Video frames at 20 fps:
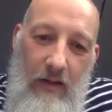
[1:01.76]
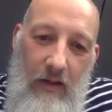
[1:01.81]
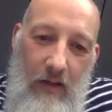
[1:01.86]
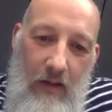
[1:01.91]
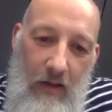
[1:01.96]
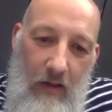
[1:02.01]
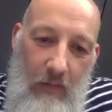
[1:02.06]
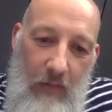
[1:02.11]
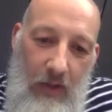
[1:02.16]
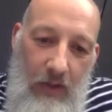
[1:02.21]

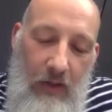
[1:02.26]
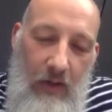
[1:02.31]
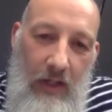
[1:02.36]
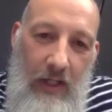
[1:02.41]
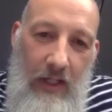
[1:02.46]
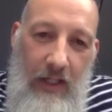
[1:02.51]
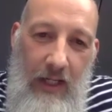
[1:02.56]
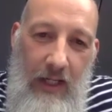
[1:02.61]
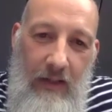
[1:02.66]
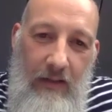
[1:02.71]
um, an early
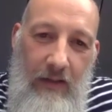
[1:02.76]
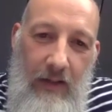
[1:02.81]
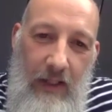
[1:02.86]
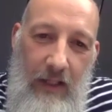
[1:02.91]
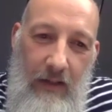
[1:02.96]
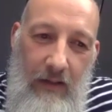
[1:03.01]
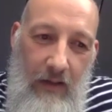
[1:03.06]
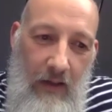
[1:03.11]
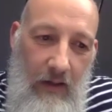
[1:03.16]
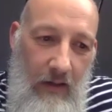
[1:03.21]
years
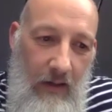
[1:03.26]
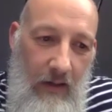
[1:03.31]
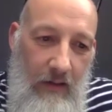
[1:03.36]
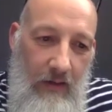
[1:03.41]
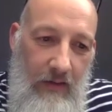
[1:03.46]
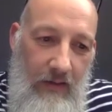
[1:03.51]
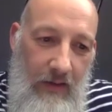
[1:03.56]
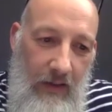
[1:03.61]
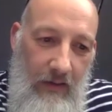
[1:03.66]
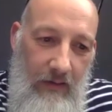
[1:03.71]
leader, an
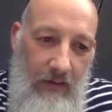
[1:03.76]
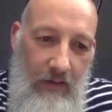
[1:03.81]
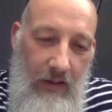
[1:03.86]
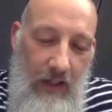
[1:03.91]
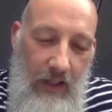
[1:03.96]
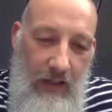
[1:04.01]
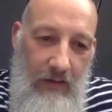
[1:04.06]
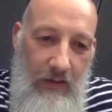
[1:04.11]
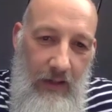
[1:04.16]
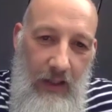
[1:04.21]
assistant
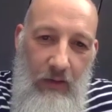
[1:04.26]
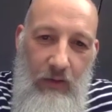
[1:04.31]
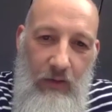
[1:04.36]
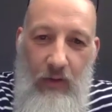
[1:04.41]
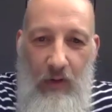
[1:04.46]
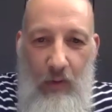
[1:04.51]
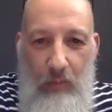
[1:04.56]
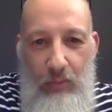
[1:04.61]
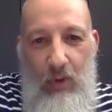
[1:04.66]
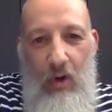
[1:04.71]
head teacher
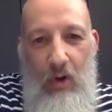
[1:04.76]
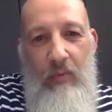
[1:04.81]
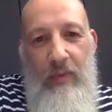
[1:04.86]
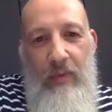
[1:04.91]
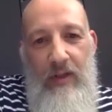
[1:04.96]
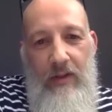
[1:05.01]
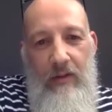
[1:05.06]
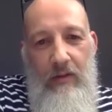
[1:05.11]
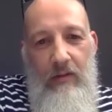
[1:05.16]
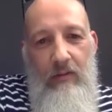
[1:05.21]
in a primary
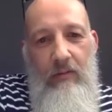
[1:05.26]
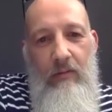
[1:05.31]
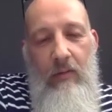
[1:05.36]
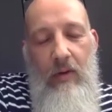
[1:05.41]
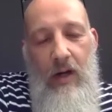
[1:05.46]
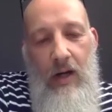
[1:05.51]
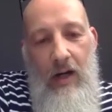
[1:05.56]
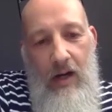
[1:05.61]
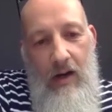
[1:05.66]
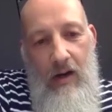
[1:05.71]
school,
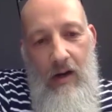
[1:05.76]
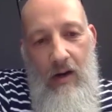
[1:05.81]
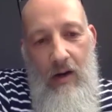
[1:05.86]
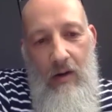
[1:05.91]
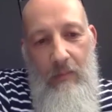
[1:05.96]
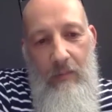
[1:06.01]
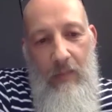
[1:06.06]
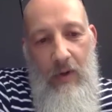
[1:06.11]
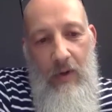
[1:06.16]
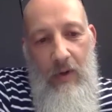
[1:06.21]

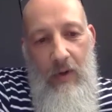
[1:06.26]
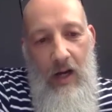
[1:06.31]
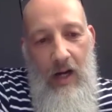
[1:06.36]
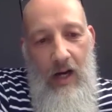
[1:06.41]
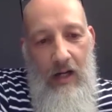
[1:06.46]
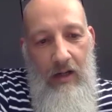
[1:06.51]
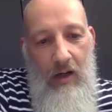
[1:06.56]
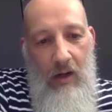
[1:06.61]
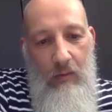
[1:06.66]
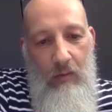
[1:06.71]
um,
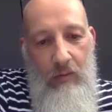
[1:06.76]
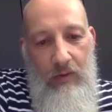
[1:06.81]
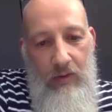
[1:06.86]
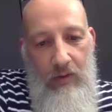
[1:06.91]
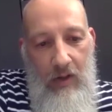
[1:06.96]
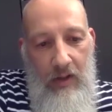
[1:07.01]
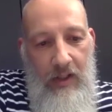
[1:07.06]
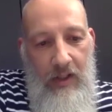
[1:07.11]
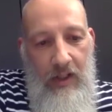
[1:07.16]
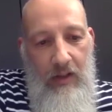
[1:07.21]
and I was
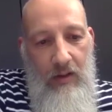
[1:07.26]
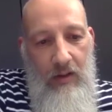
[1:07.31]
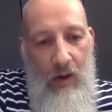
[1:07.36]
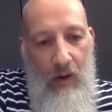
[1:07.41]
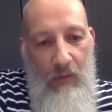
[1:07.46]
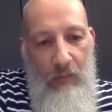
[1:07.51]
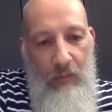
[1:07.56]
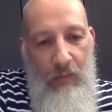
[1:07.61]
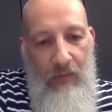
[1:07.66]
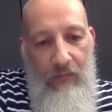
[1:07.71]
lucky
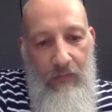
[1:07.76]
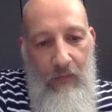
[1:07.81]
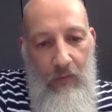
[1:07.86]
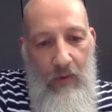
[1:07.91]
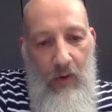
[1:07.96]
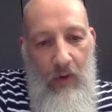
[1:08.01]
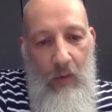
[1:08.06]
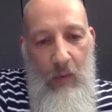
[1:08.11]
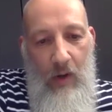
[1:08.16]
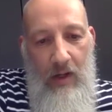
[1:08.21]
enough
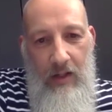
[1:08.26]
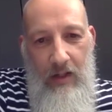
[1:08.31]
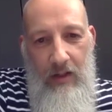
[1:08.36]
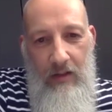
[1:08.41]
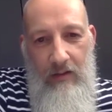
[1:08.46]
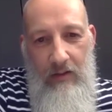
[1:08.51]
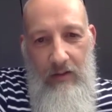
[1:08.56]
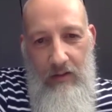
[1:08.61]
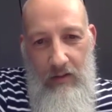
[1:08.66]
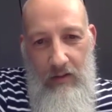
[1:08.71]
before I went
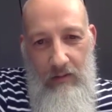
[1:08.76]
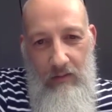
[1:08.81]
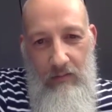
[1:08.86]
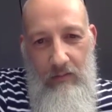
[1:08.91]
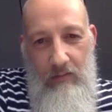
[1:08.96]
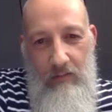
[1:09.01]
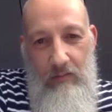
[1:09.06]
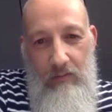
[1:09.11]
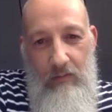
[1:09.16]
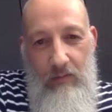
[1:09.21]
into
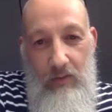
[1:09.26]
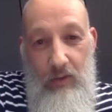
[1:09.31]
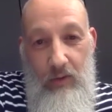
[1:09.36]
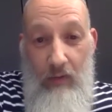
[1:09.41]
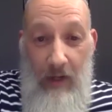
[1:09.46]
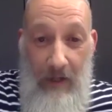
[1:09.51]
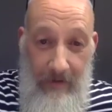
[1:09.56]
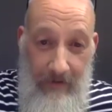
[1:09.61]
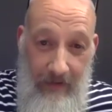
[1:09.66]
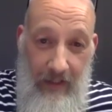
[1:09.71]

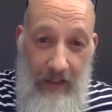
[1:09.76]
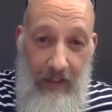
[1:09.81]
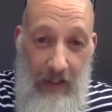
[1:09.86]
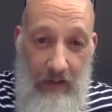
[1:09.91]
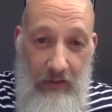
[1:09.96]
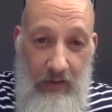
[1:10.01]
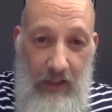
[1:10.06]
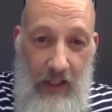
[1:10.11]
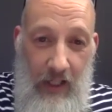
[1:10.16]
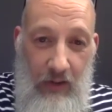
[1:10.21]
train in
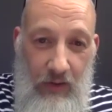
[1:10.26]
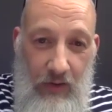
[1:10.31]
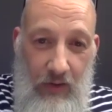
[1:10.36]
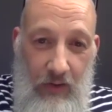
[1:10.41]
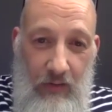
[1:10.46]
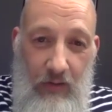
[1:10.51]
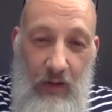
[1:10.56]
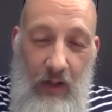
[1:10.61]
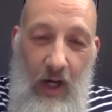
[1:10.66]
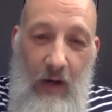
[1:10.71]
education
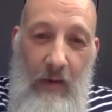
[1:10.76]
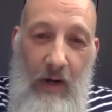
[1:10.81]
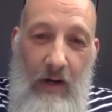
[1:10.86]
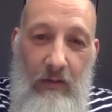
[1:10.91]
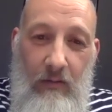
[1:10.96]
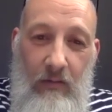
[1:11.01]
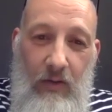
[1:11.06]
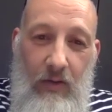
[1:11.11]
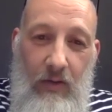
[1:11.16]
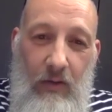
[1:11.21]
to go
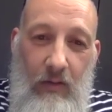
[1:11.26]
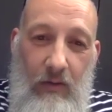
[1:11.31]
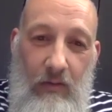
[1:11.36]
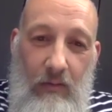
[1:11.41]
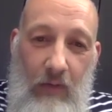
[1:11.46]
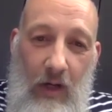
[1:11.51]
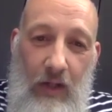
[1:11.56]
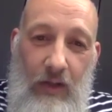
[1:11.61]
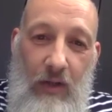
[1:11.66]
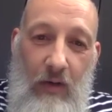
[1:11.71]
out to
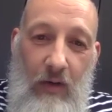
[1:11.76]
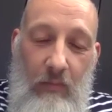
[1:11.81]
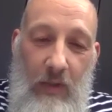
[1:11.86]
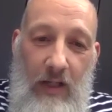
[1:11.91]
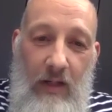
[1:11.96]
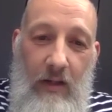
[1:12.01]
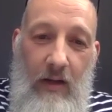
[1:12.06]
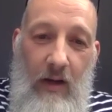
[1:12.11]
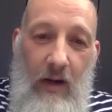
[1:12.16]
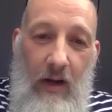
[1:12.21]
Reggio
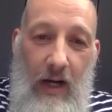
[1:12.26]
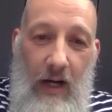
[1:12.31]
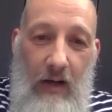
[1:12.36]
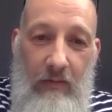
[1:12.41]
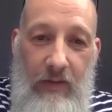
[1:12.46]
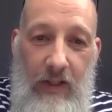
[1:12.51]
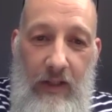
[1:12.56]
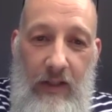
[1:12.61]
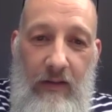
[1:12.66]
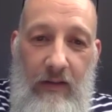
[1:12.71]
Emilia
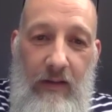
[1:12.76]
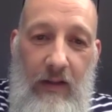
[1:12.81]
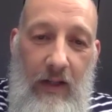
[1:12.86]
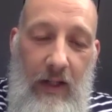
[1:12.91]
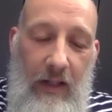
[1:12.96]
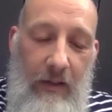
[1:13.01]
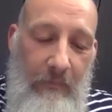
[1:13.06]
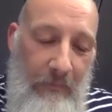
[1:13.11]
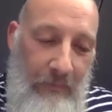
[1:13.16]
out in Italy.